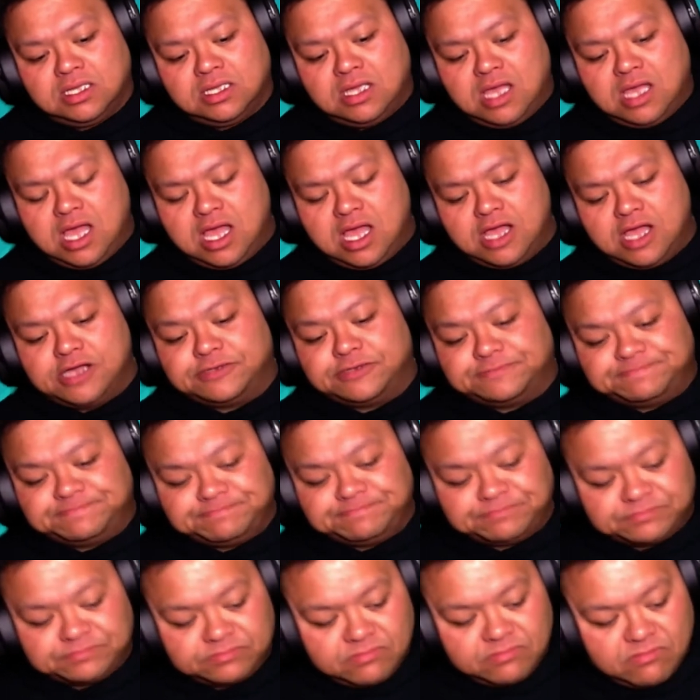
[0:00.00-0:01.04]

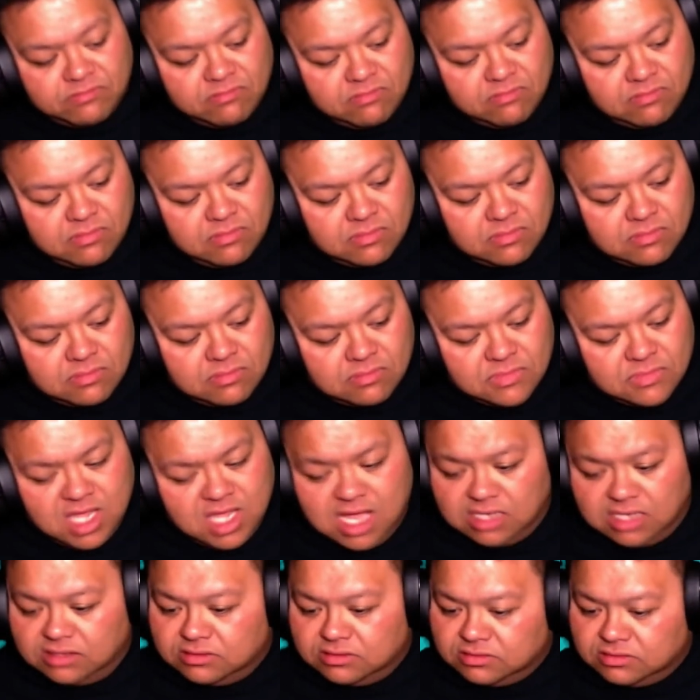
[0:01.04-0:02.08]

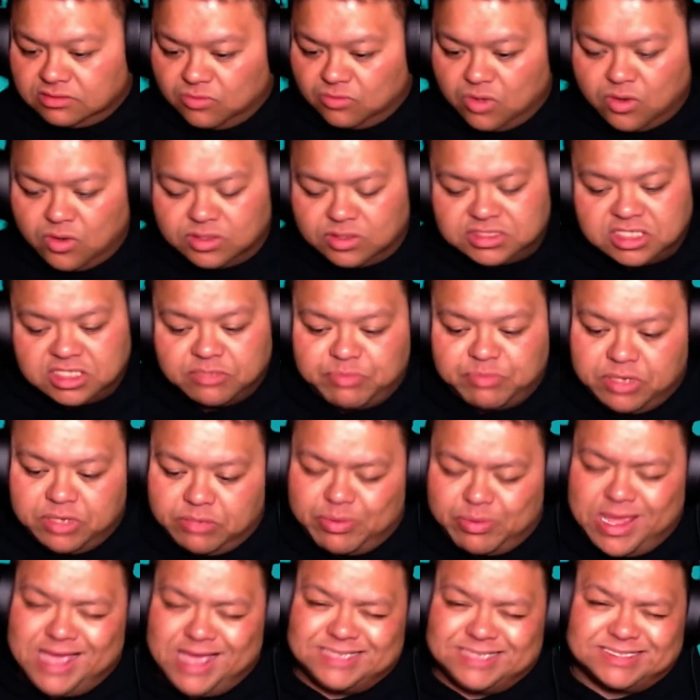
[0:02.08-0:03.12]
Yeah, we went to the pit
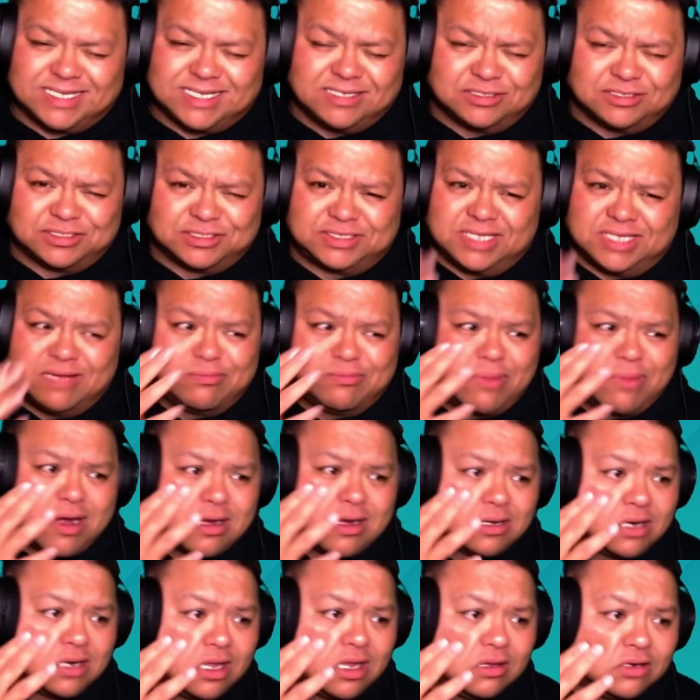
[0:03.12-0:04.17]
pass. I got a little
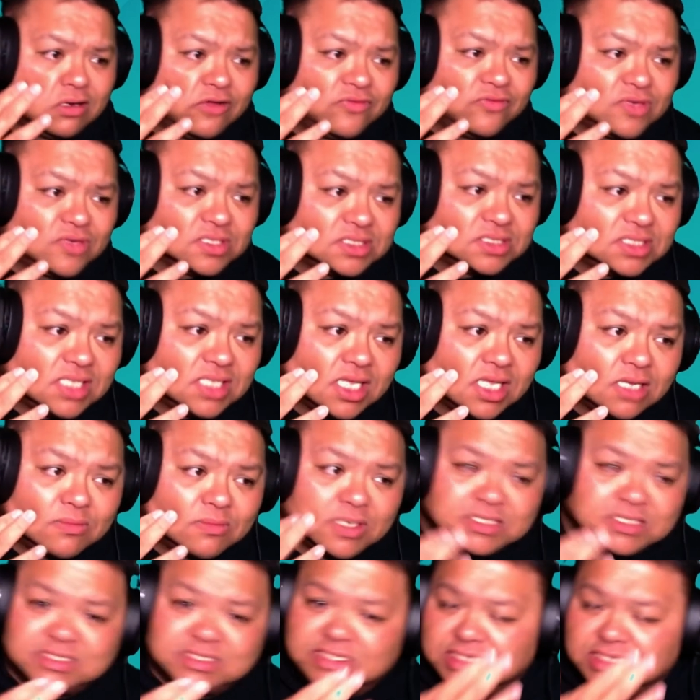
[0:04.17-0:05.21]
sunburnt. I don't know if you can see that on
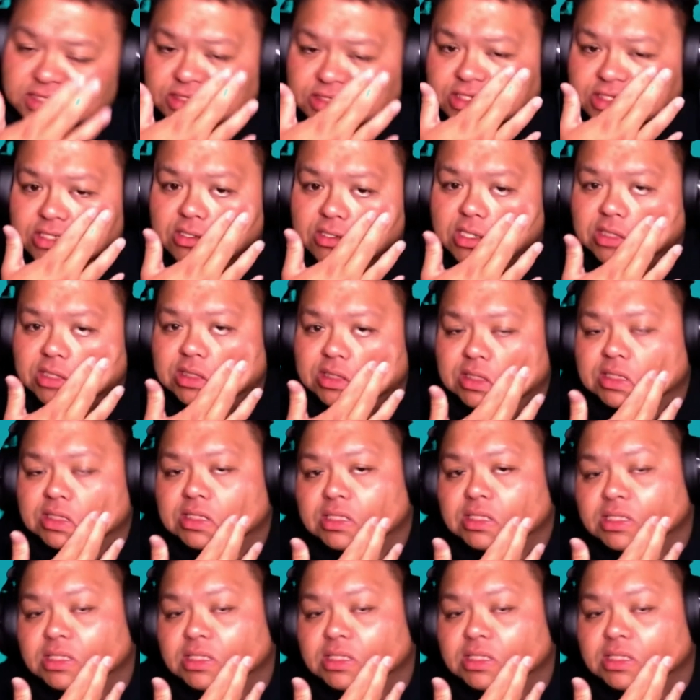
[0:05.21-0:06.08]
my cheeks here on the